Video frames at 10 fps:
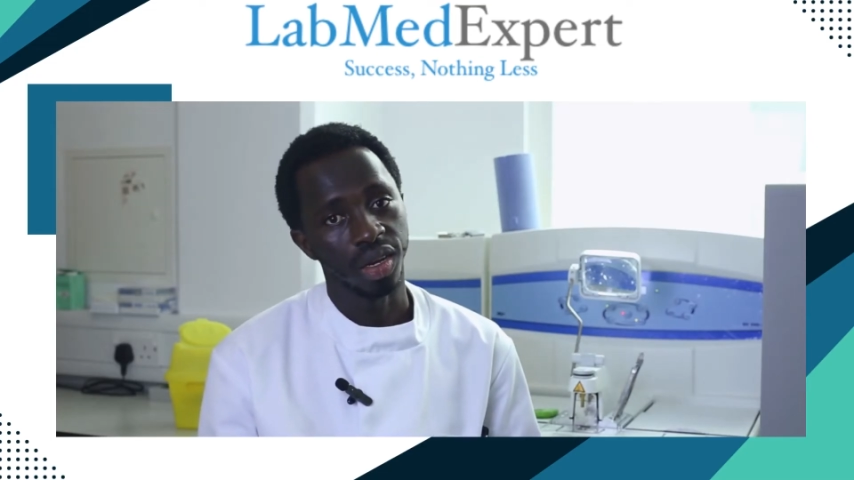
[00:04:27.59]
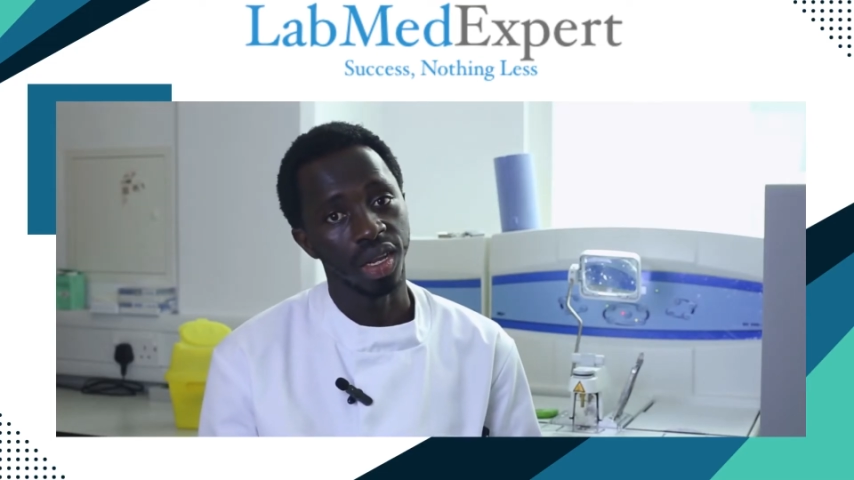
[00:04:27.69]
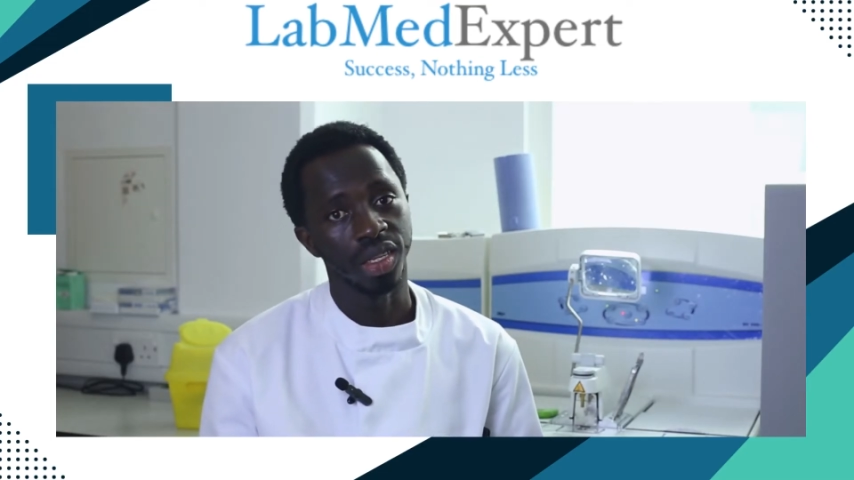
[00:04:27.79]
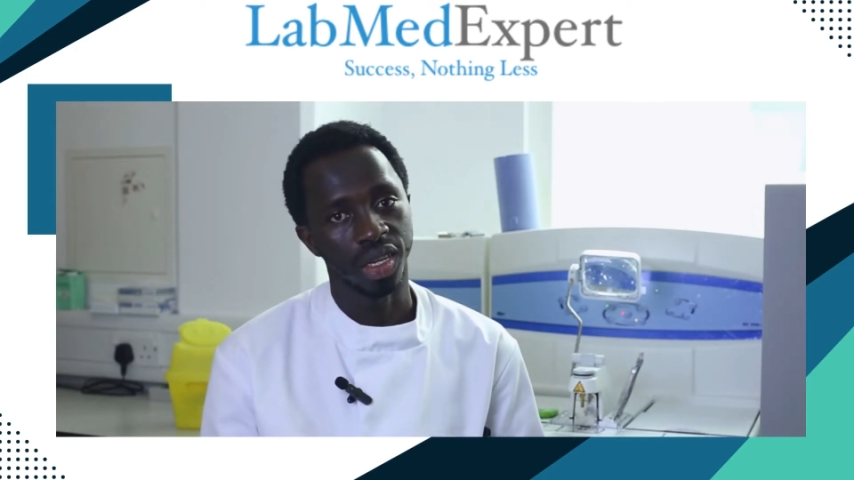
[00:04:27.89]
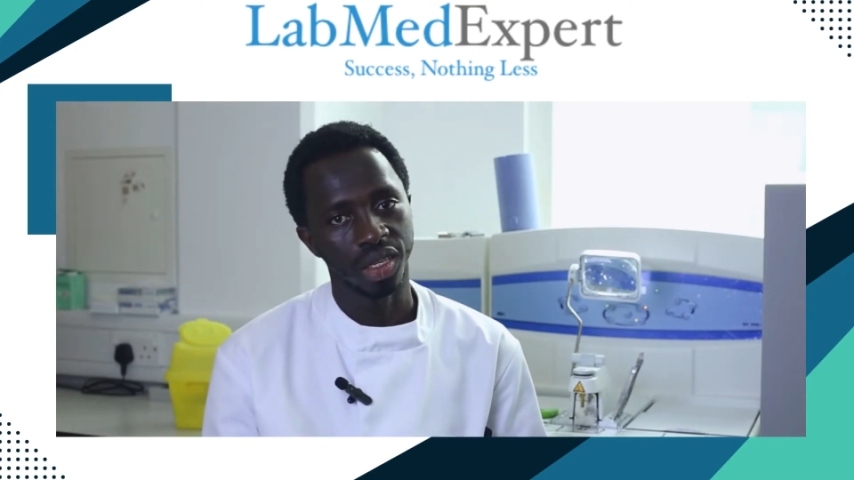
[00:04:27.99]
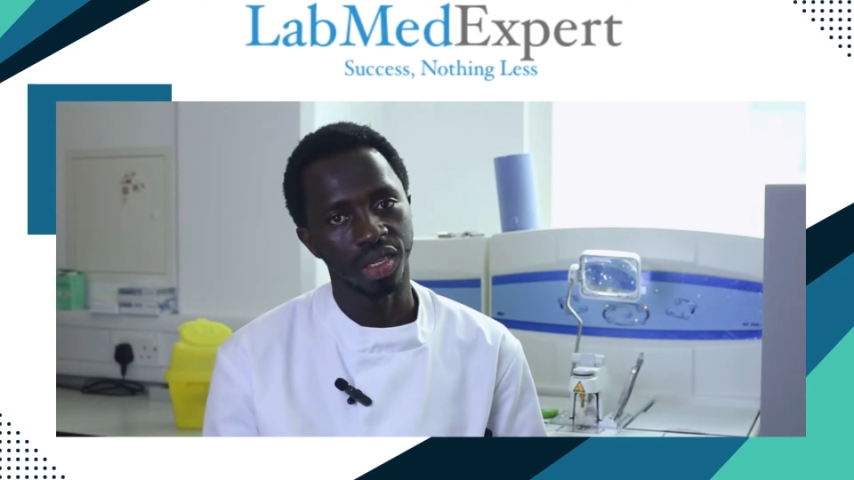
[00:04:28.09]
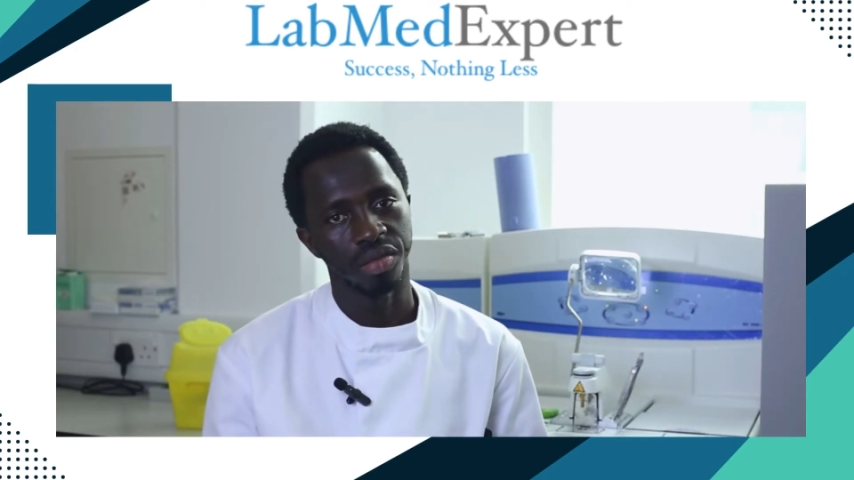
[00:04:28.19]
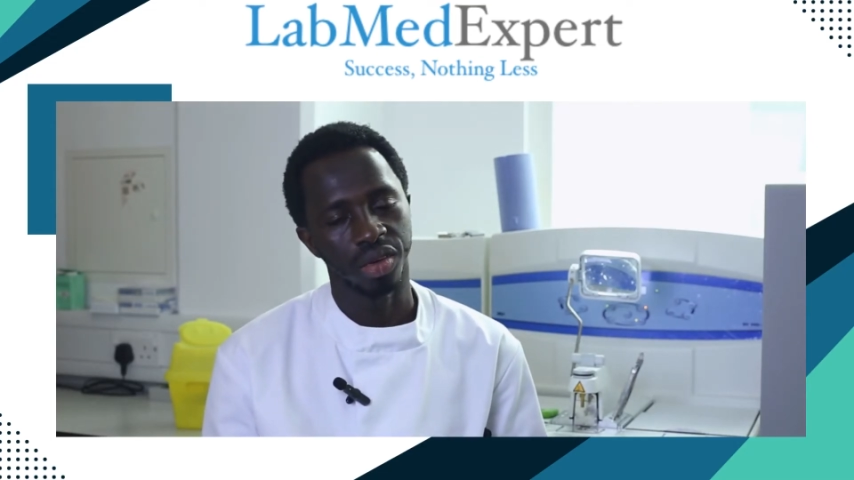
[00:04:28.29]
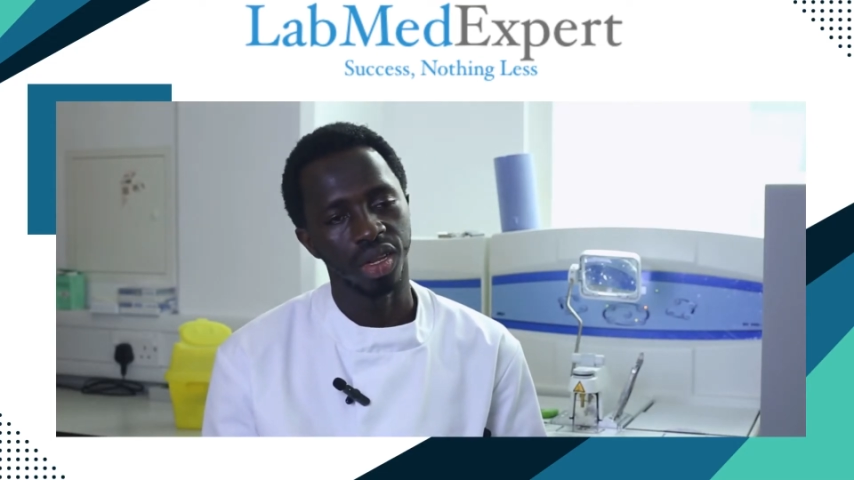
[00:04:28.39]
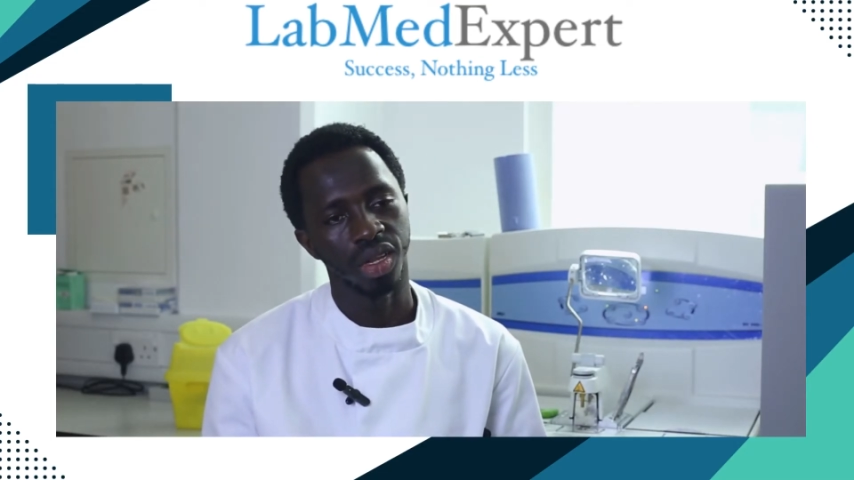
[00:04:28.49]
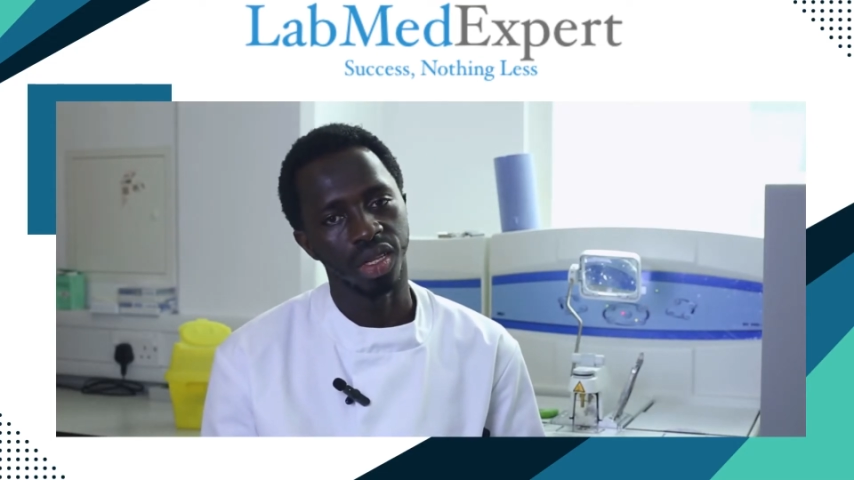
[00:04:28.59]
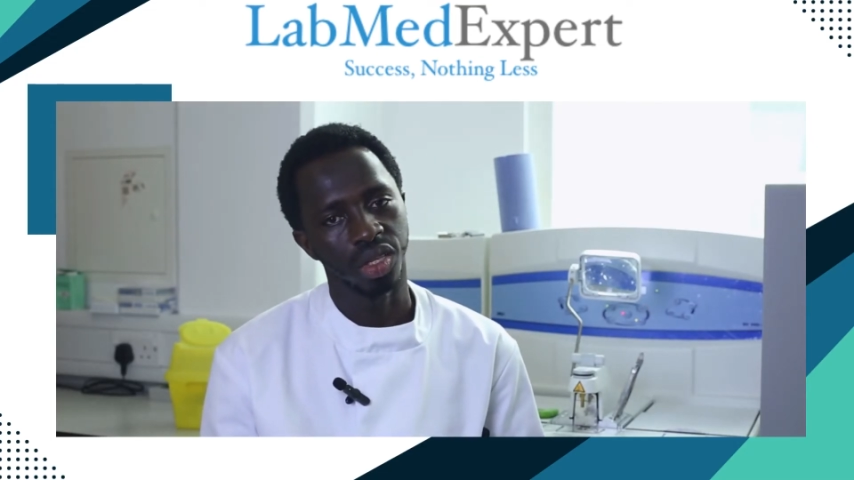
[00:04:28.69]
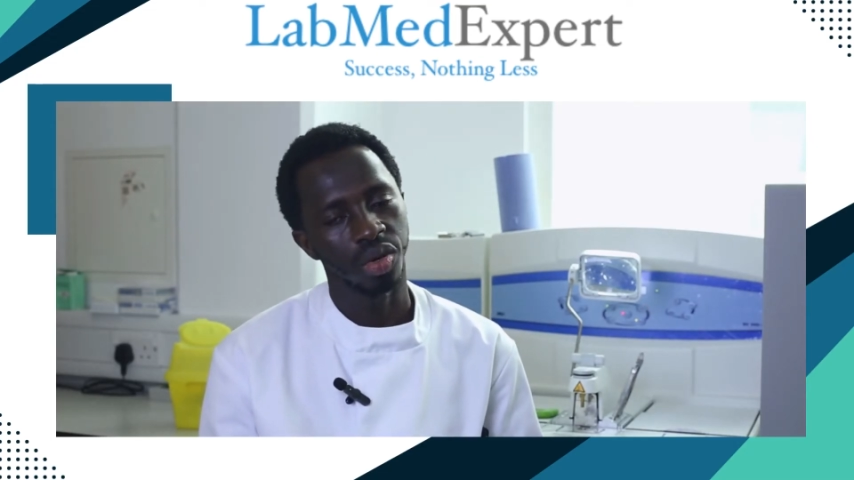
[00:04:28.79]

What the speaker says: intensive really.